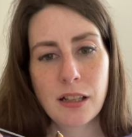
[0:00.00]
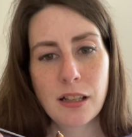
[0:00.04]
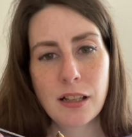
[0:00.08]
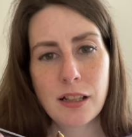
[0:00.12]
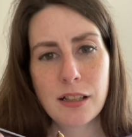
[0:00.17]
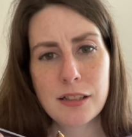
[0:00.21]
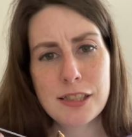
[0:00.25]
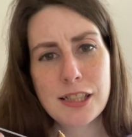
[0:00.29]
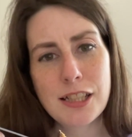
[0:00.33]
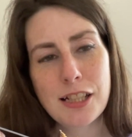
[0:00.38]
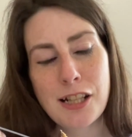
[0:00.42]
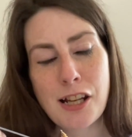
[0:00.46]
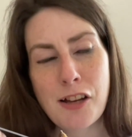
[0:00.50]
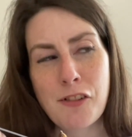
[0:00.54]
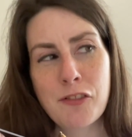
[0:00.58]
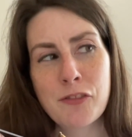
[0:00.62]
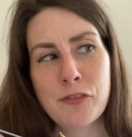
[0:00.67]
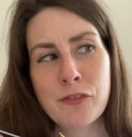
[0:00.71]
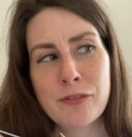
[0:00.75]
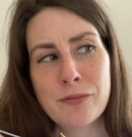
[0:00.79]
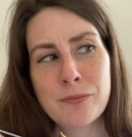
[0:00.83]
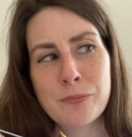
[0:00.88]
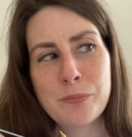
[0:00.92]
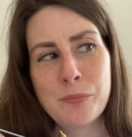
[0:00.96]
I did have
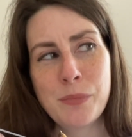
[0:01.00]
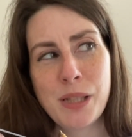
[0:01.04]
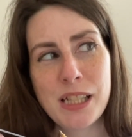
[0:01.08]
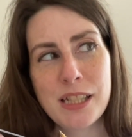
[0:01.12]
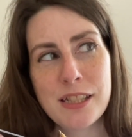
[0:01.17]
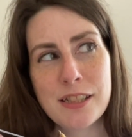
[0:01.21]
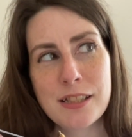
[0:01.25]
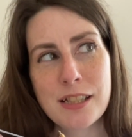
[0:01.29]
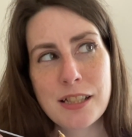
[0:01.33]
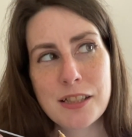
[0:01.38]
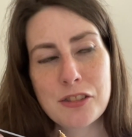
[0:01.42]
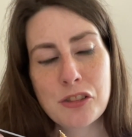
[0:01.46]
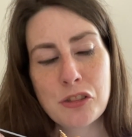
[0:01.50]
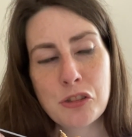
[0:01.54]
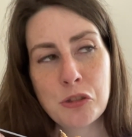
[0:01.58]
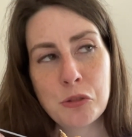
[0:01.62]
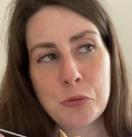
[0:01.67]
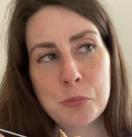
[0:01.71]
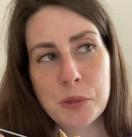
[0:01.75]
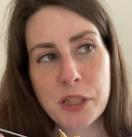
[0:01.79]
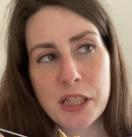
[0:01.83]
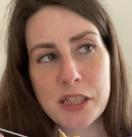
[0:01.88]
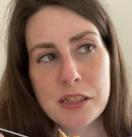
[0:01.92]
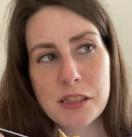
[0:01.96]
Millionaire's
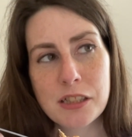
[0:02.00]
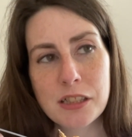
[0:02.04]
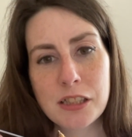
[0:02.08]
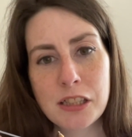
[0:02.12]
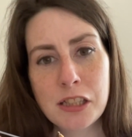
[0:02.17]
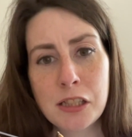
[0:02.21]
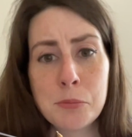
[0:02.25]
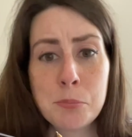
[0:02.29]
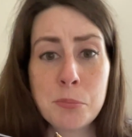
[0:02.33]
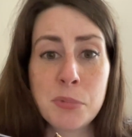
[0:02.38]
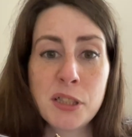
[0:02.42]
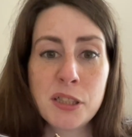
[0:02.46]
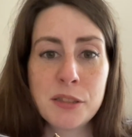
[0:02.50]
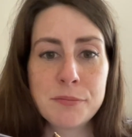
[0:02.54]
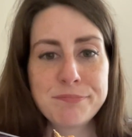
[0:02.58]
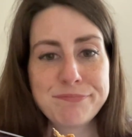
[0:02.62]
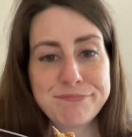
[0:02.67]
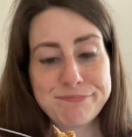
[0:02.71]
shortbread earlier, but